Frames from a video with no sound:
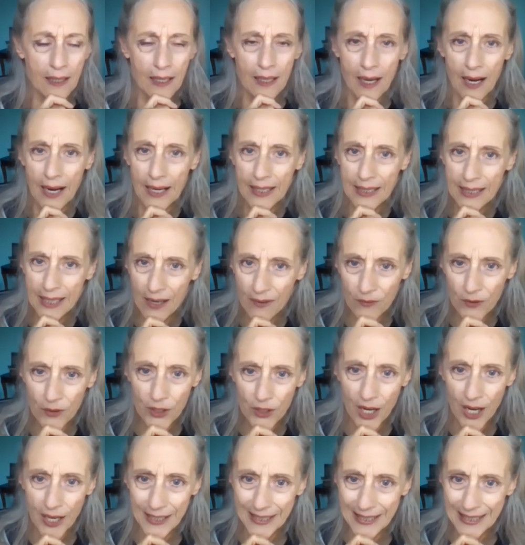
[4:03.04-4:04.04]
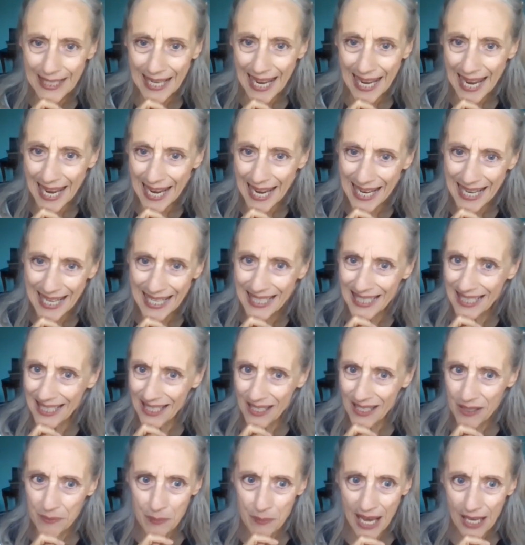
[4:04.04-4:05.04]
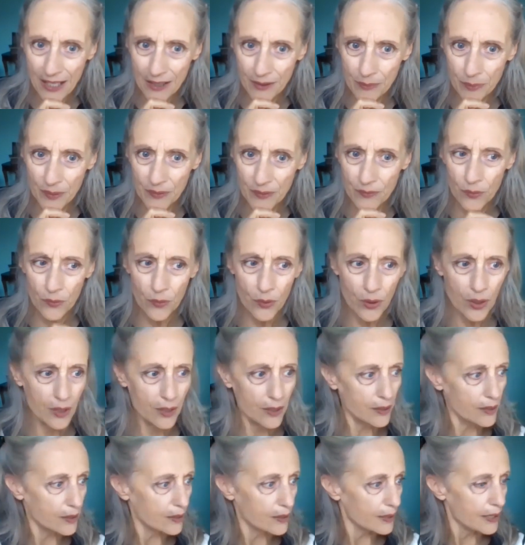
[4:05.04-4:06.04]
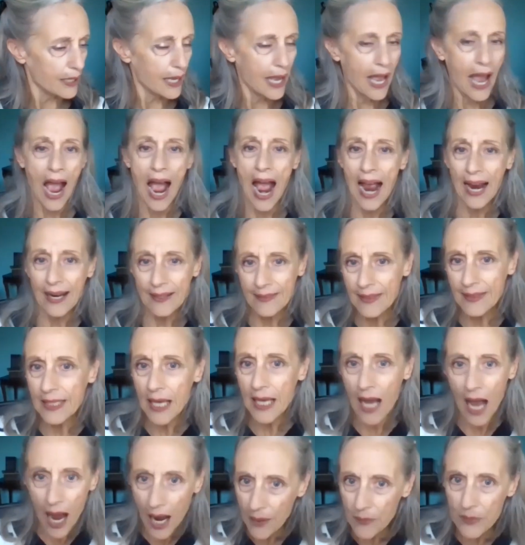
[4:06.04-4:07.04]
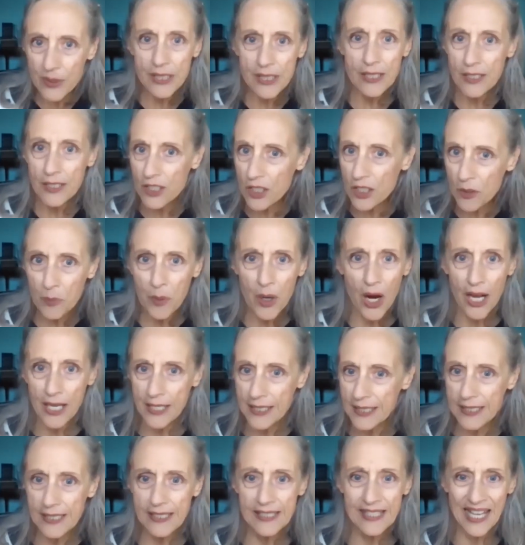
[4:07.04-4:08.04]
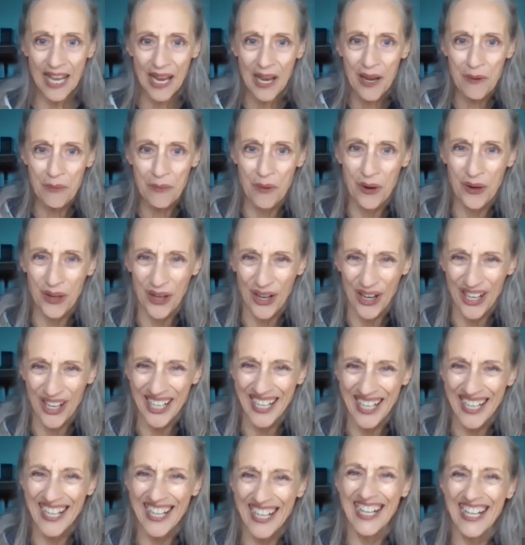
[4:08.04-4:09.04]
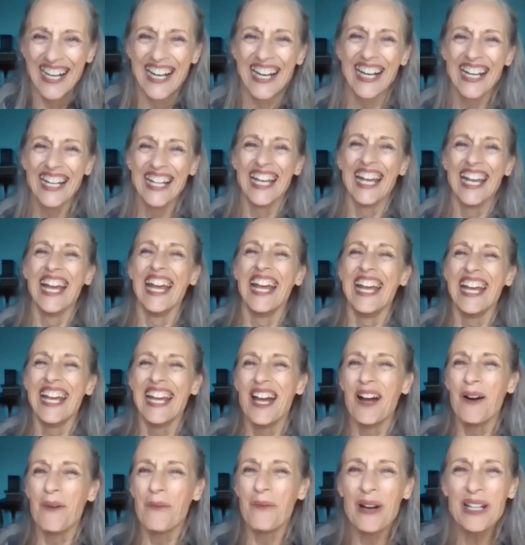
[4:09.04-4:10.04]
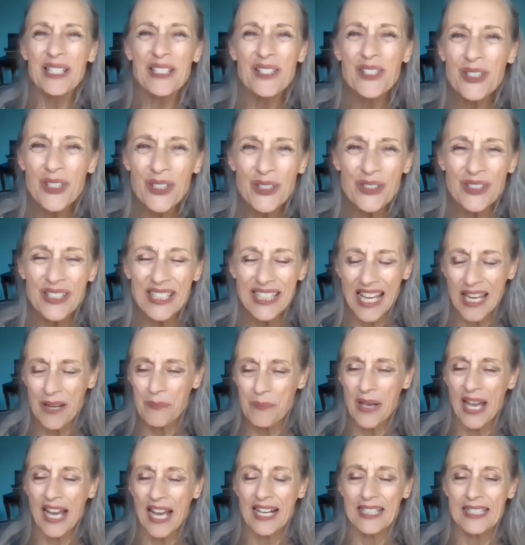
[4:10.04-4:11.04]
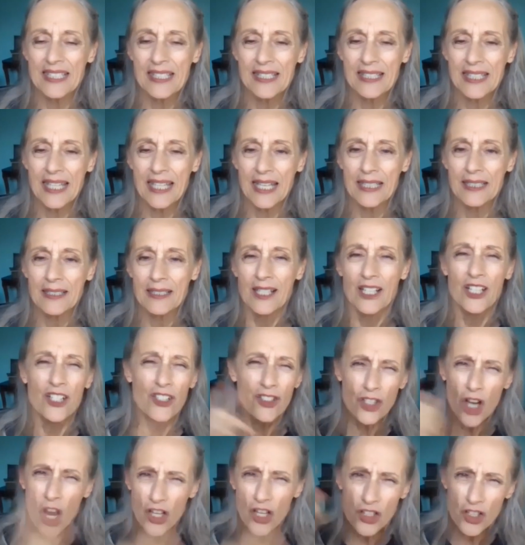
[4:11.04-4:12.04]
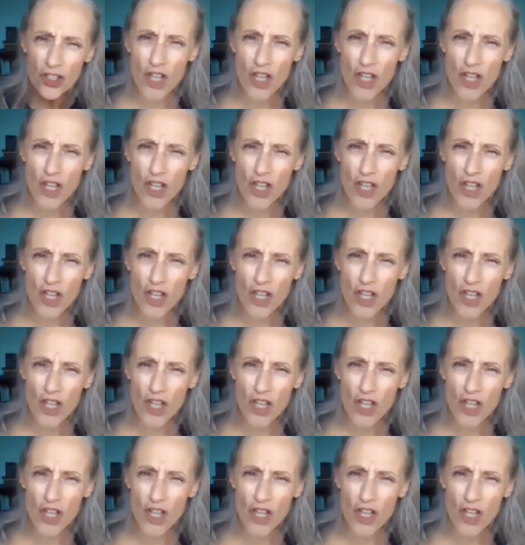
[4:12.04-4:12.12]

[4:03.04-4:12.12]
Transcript: I never got an A in math before. I think I was as surprised as they were. One student came back and said, Dr.